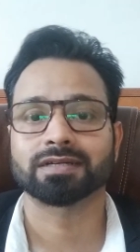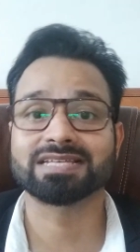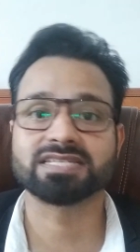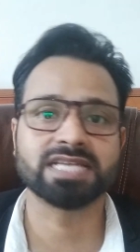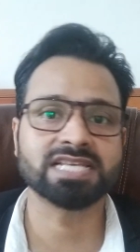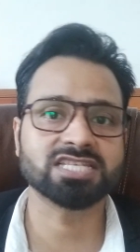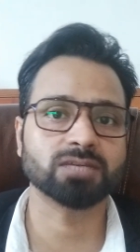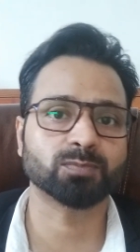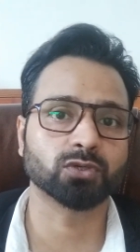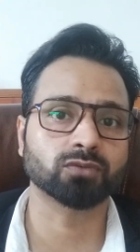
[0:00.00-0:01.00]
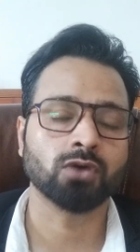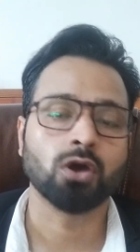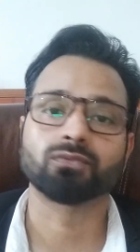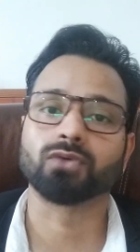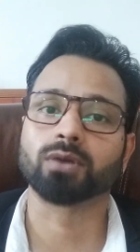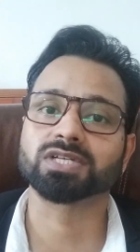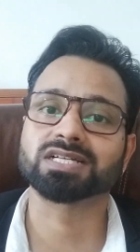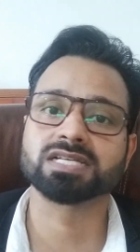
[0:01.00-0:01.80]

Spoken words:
residency proof from the